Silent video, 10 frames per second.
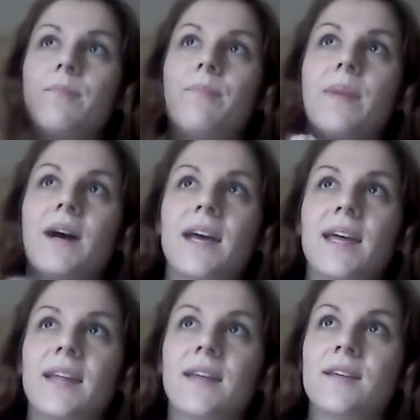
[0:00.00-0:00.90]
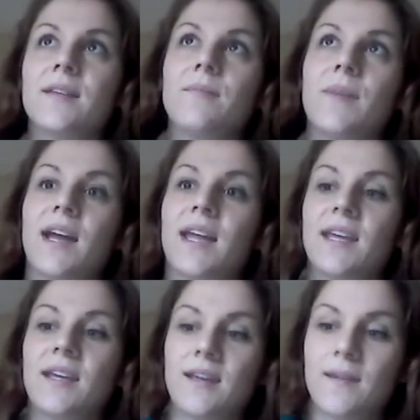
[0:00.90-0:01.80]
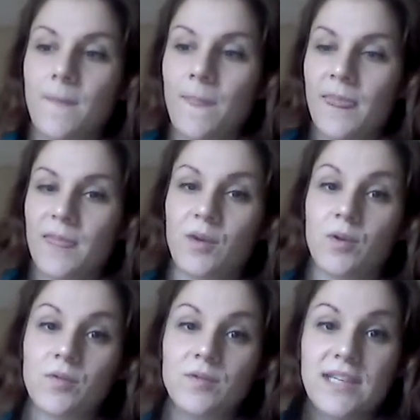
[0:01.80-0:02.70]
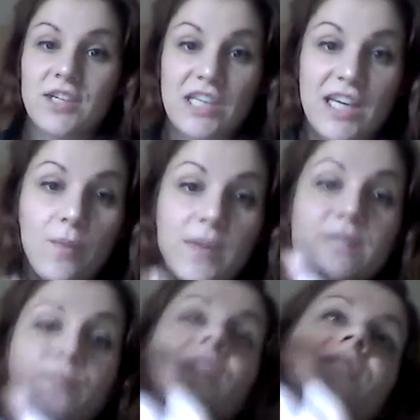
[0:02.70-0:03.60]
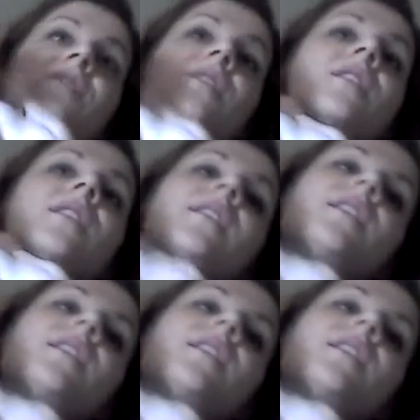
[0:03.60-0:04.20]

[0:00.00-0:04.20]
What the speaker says: But the girl who's actually now my sponsor